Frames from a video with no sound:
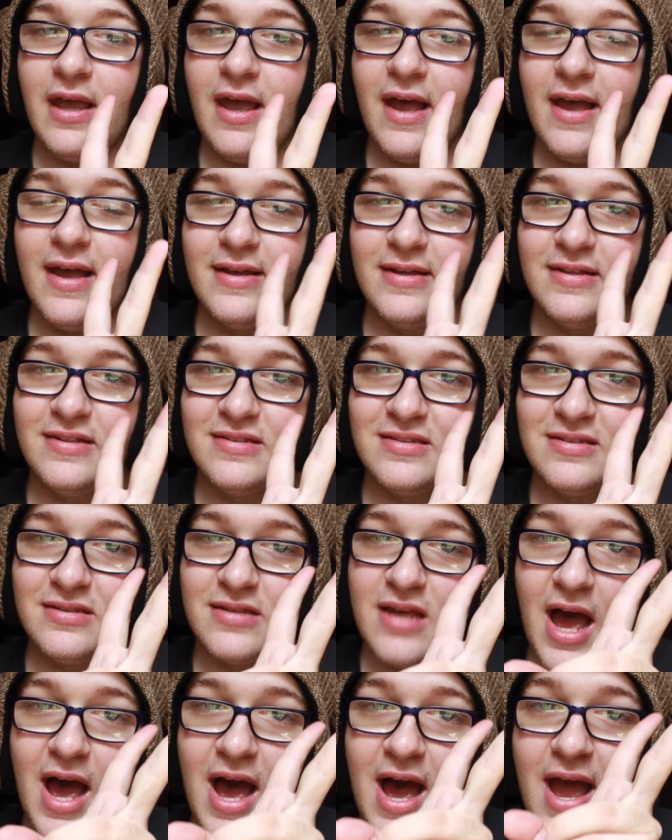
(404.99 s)

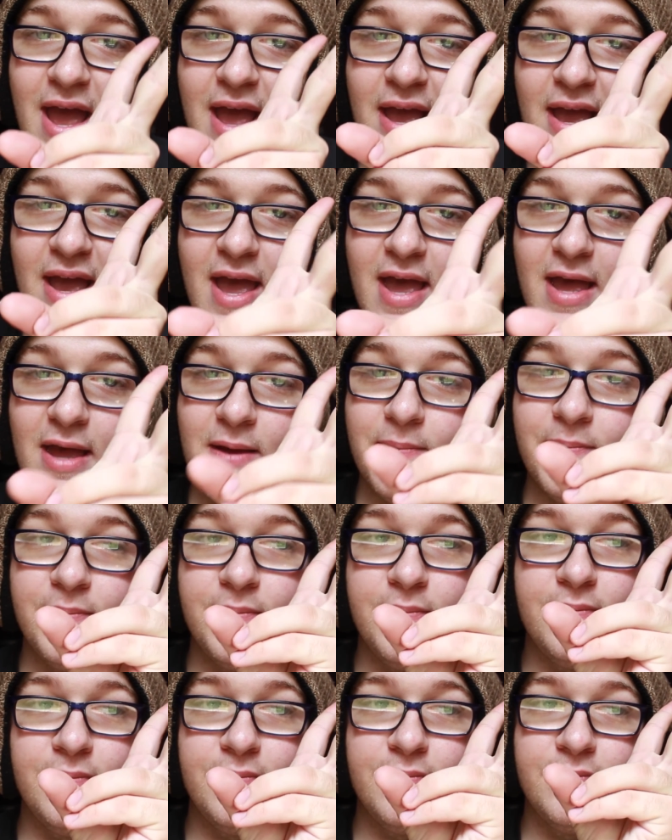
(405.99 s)
because I
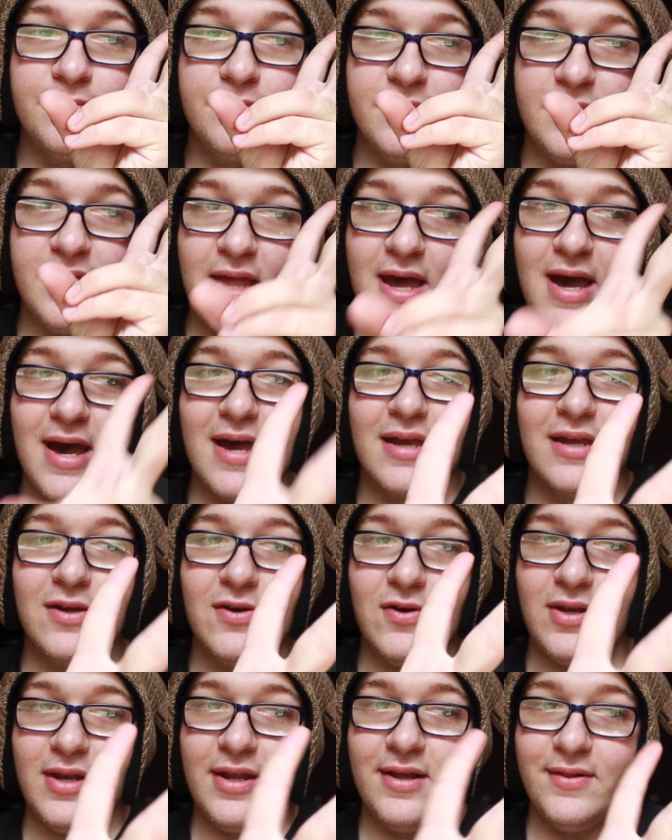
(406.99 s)
am not
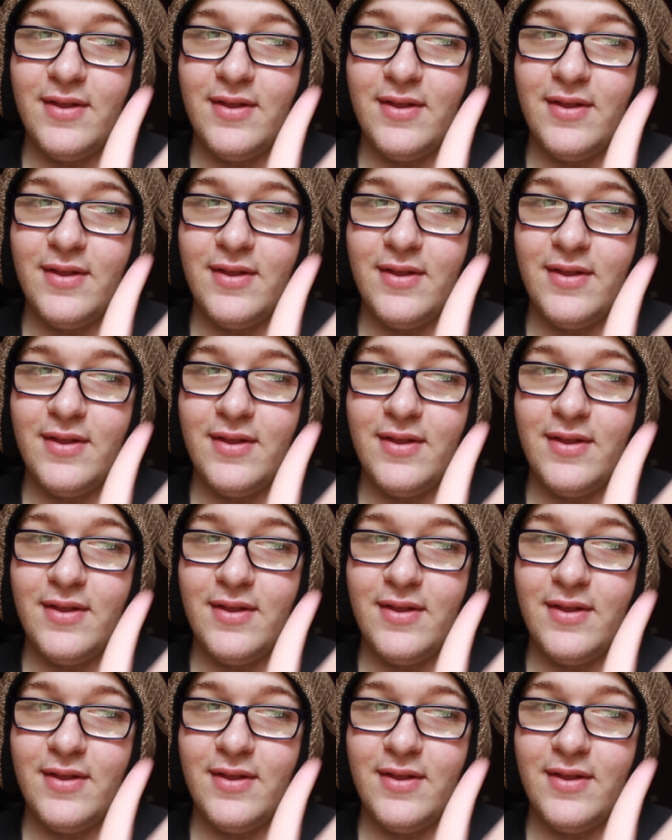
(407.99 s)
good at